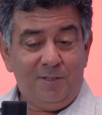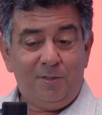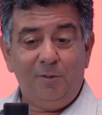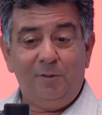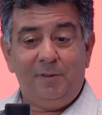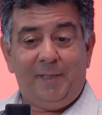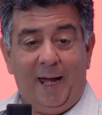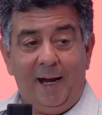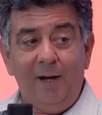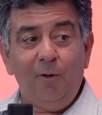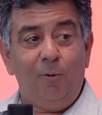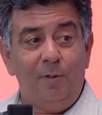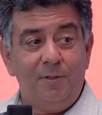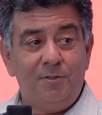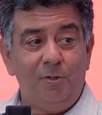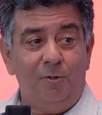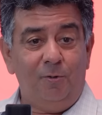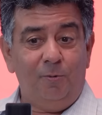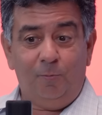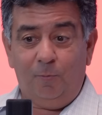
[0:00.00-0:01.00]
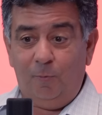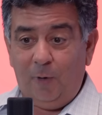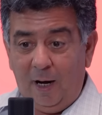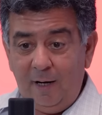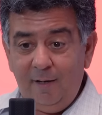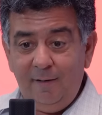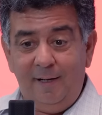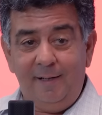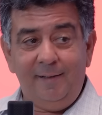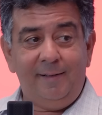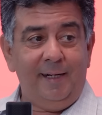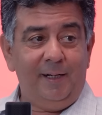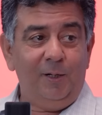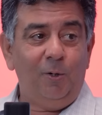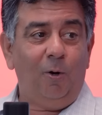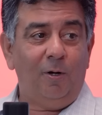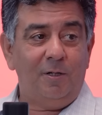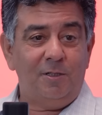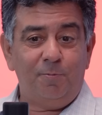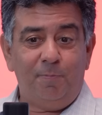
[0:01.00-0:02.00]
So that also 110
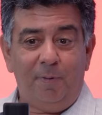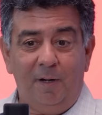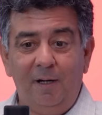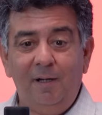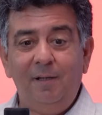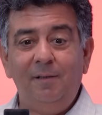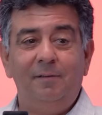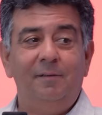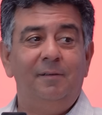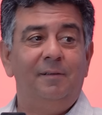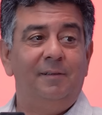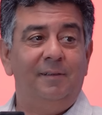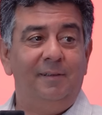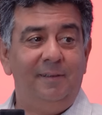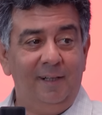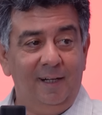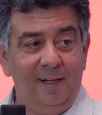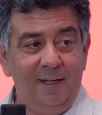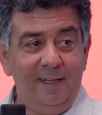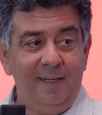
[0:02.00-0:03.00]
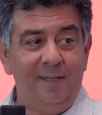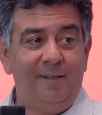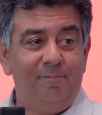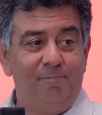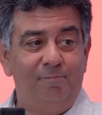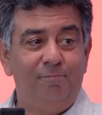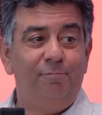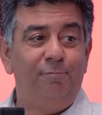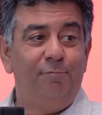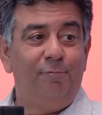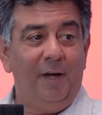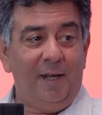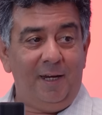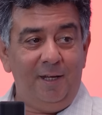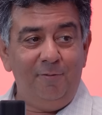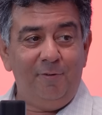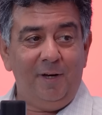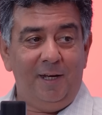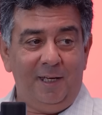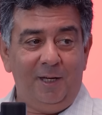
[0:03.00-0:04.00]
horsepower, really
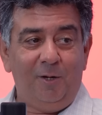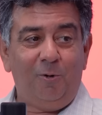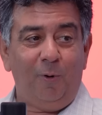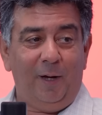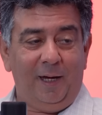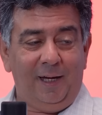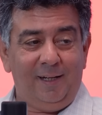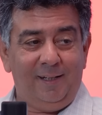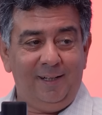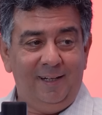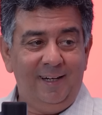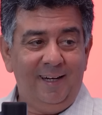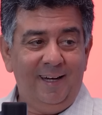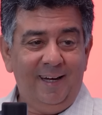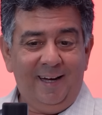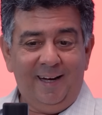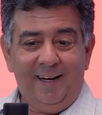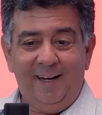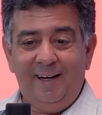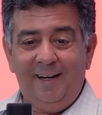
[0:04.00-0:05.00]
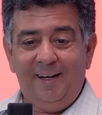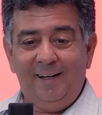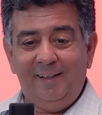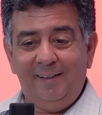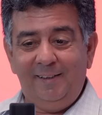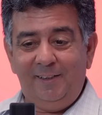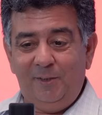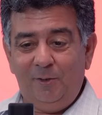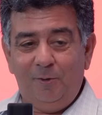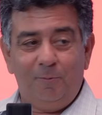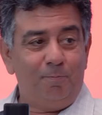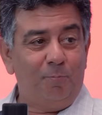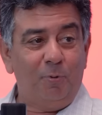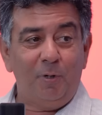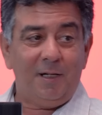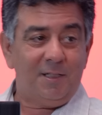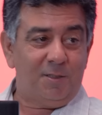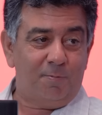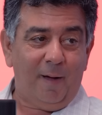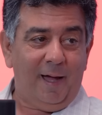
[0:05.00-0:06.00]
very, very quick.
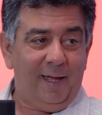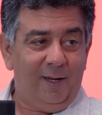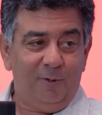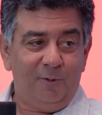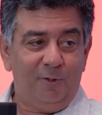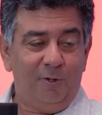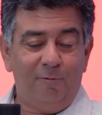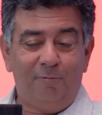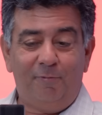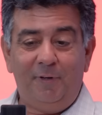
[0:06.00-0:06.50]
Put a smile on your